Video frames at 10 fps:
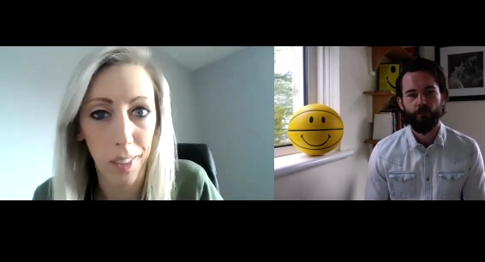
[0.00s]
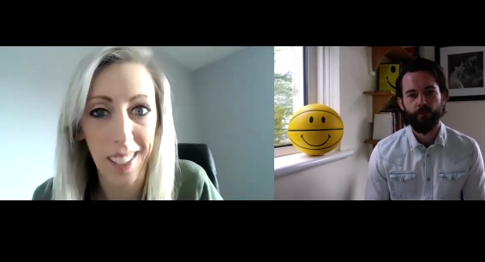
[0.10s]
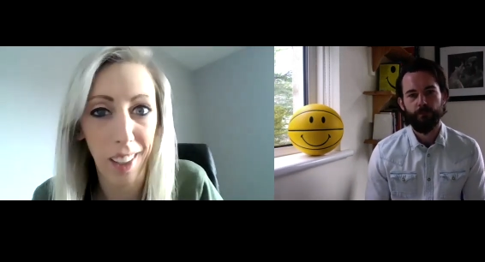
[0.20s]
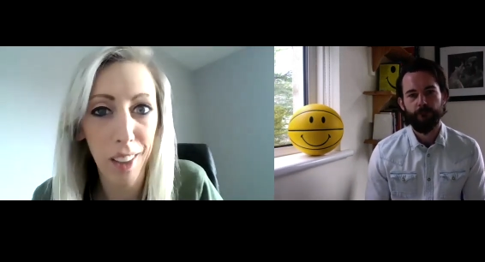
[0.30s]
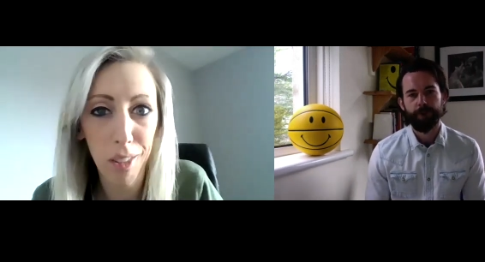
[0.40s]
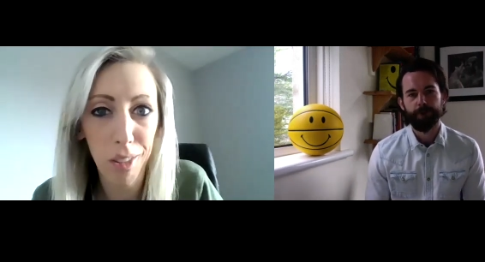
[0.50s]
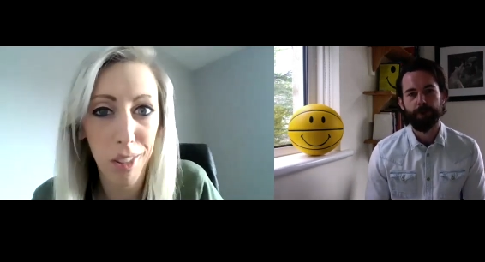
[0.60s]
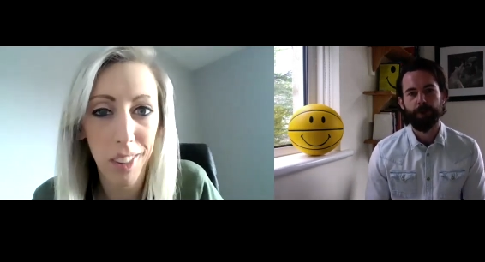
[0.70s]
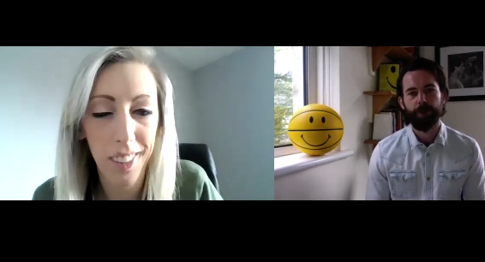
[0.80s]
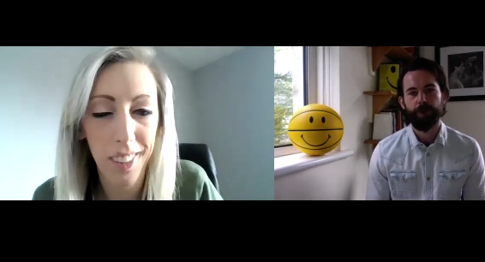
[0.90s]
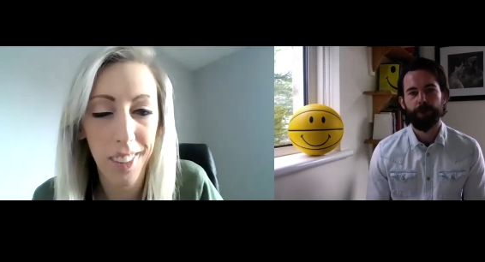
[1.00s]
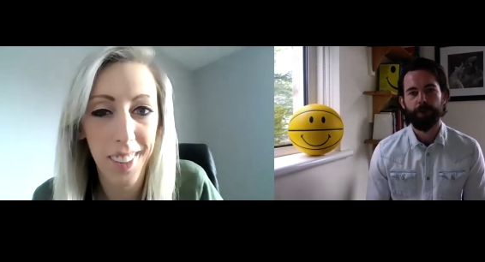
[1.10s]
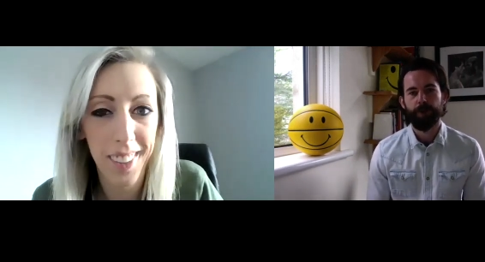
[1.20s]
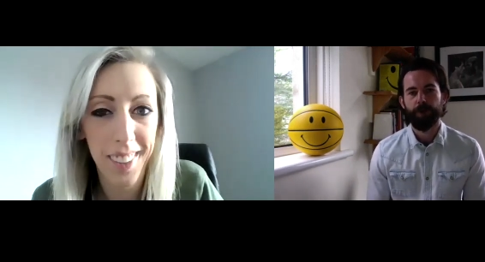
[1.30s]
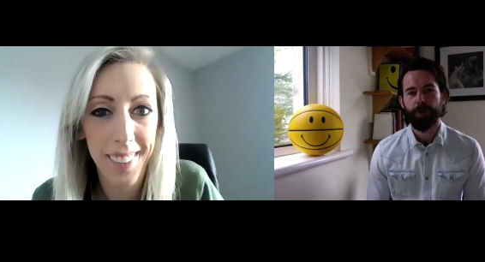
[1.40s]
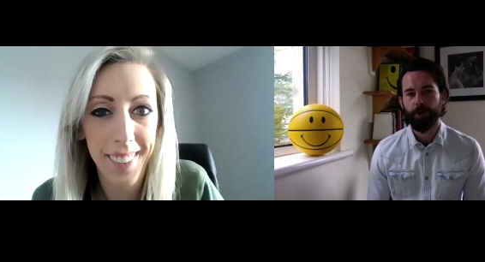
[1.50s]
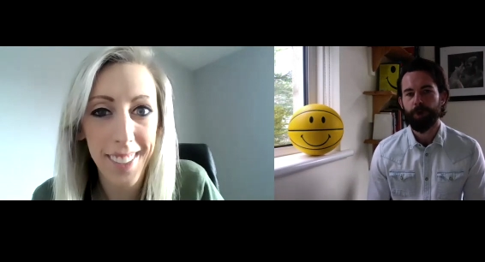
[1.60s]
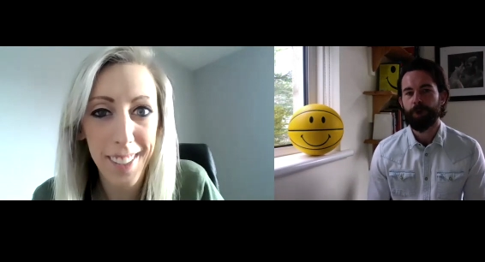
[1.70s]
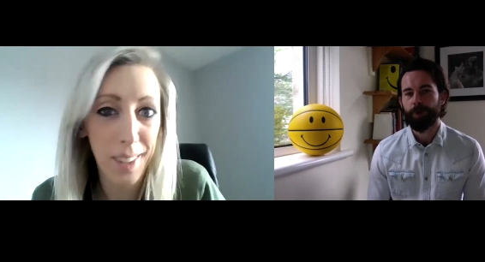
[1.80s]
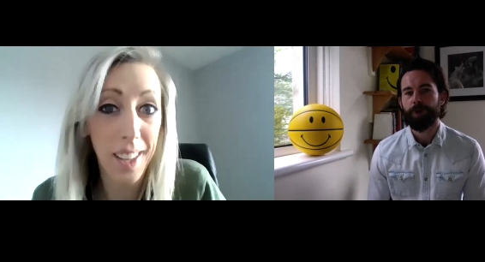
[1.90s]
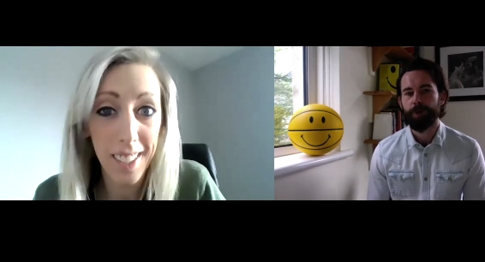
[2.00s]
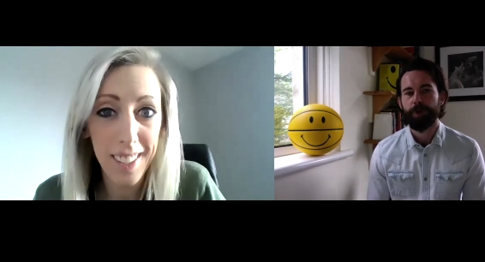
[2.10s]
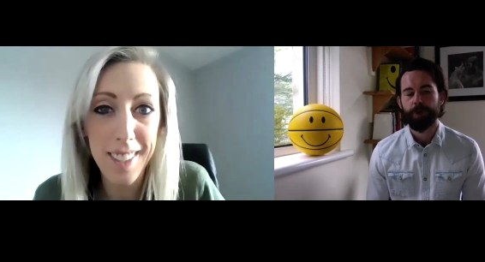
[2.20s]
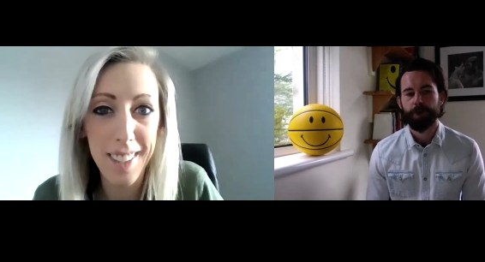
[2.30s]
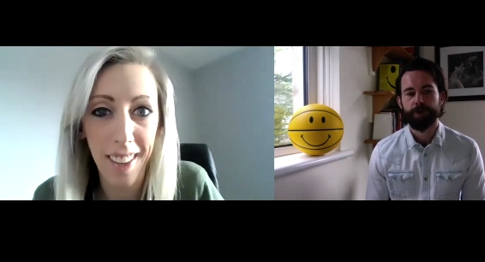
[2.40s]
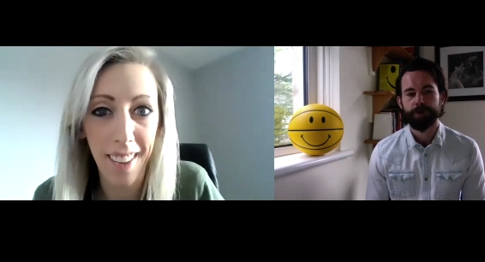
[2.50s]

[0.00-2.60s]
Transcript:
Speaker 1: is the right to life. Mm-hmm. That is